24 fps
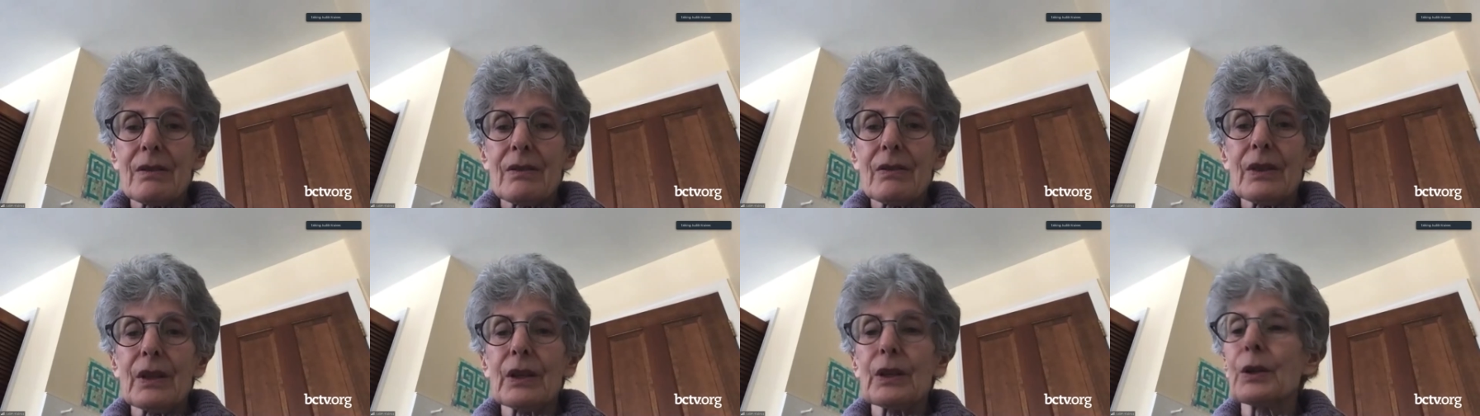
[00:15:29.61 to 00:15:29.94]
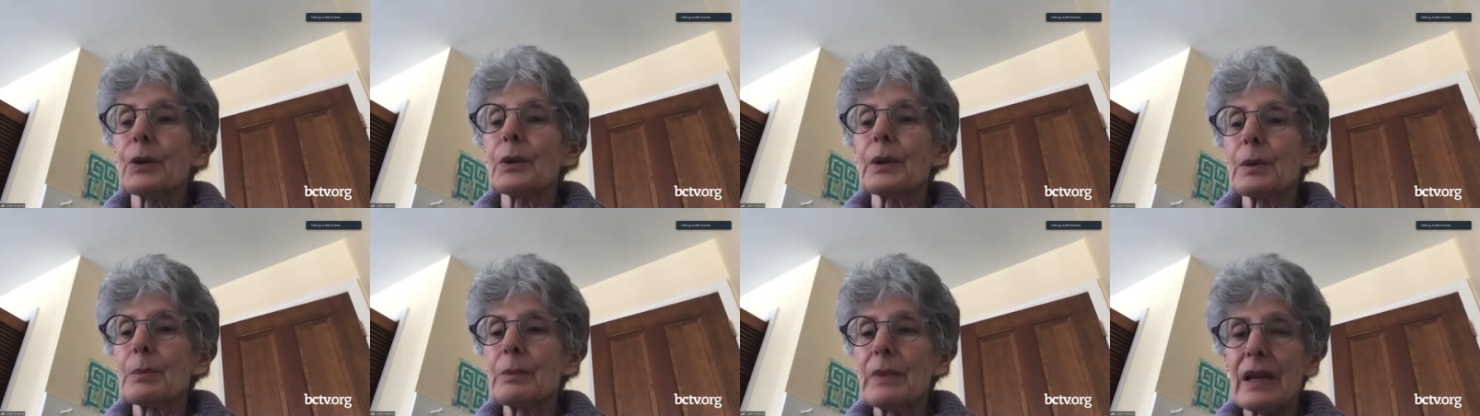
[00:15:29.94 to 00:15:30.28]
the
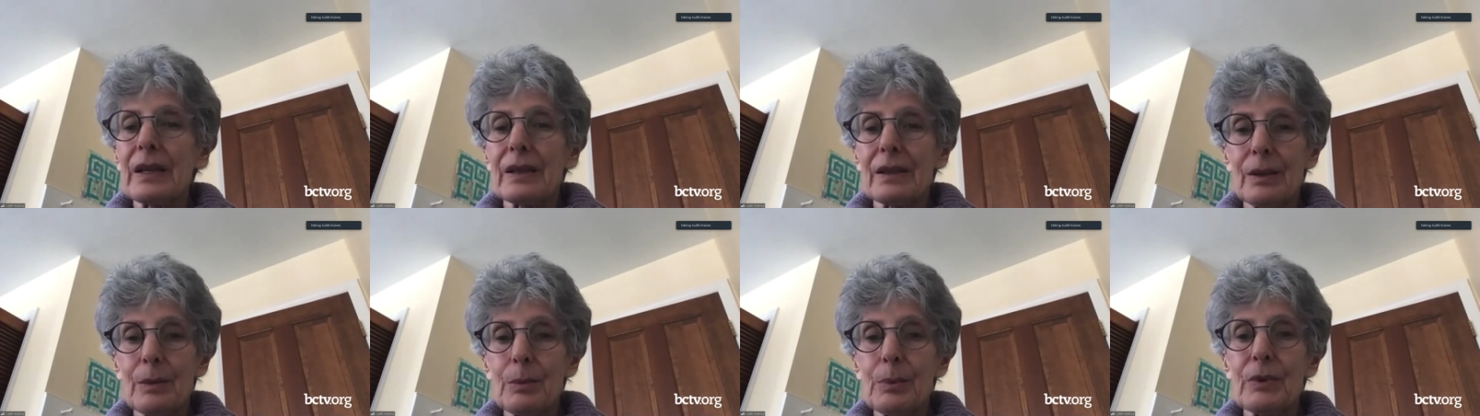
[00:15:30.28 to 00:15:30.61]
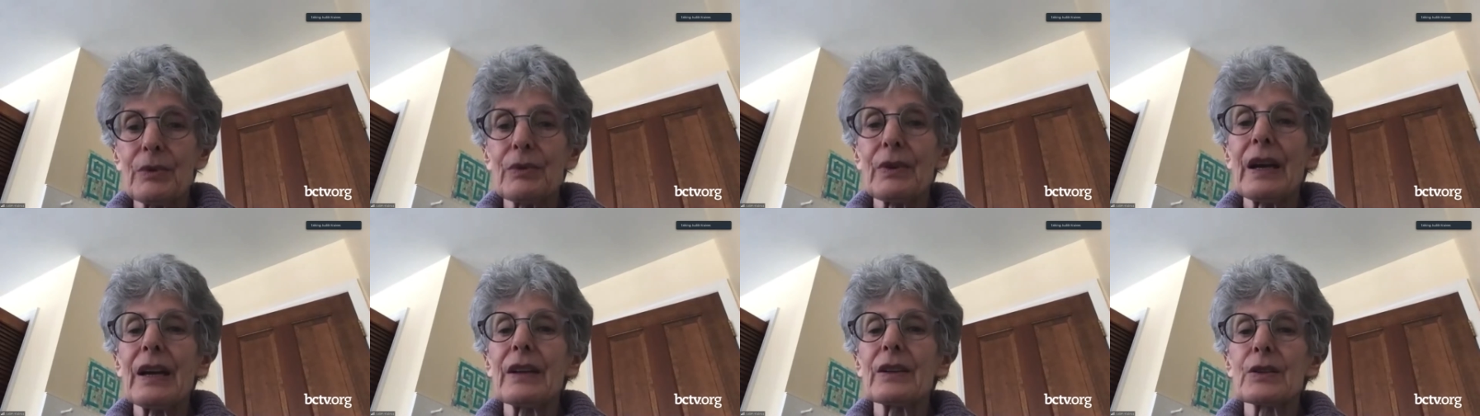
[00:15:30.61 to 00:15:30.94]
current medical
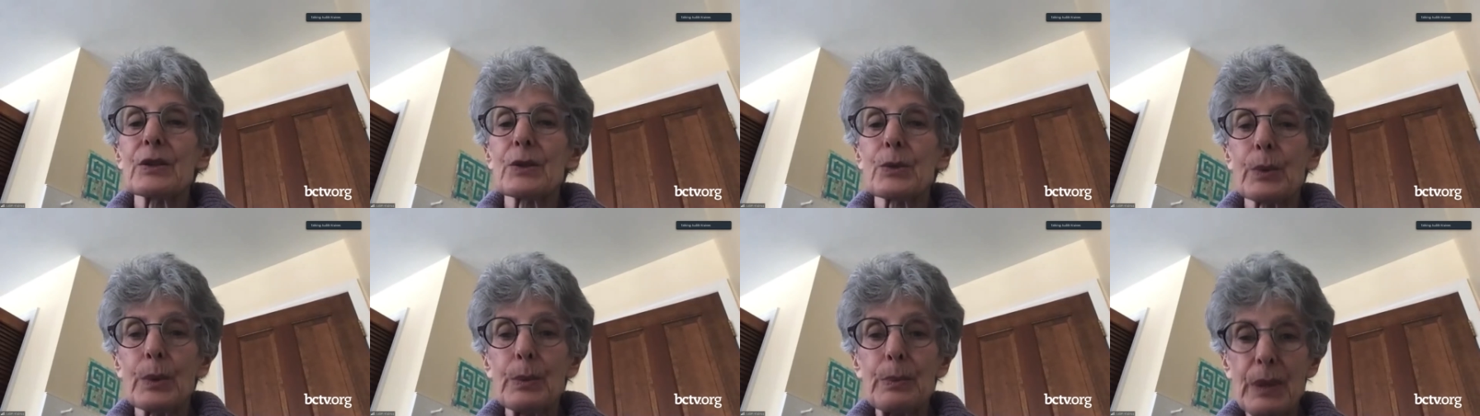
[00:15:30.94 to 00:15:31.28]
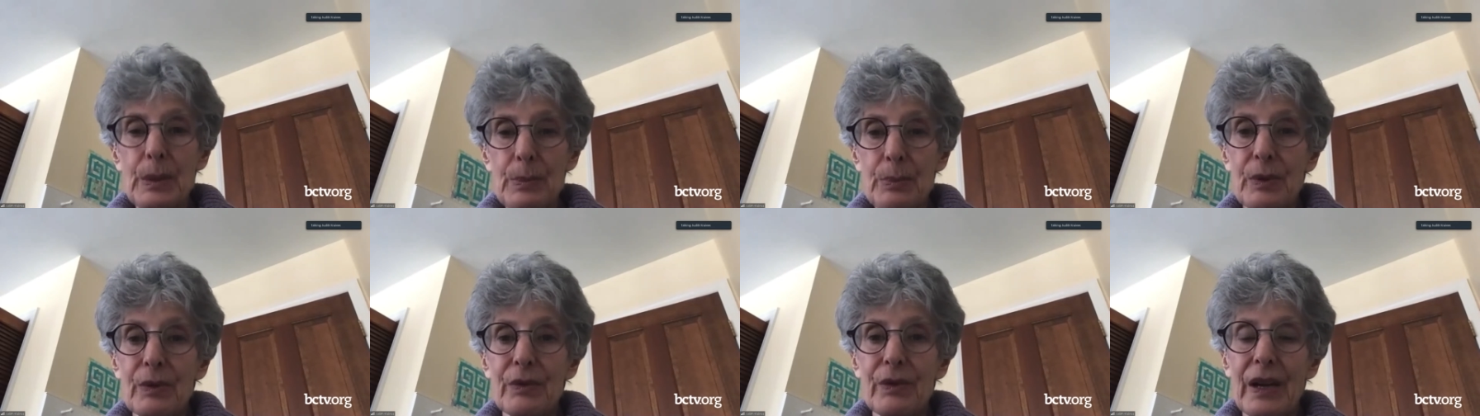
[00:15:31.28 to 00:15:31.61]
providers would be
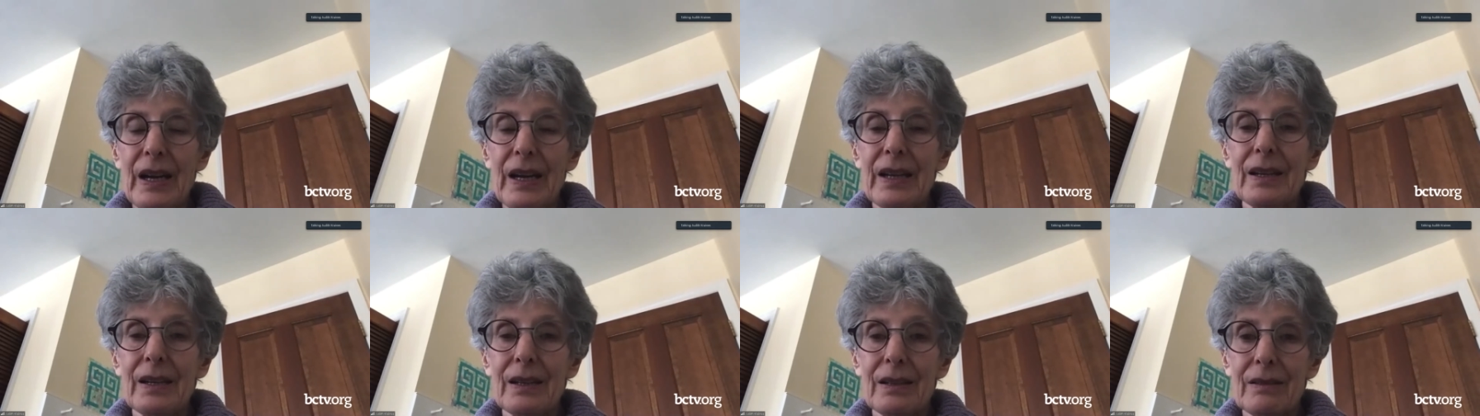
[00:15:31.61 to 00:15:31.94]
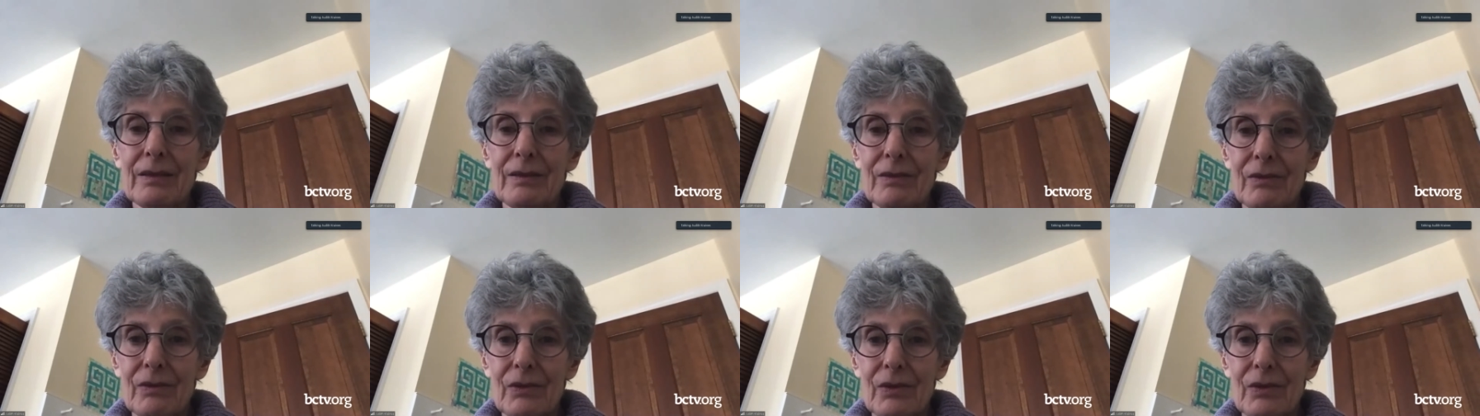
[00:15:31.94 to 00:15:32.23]
providing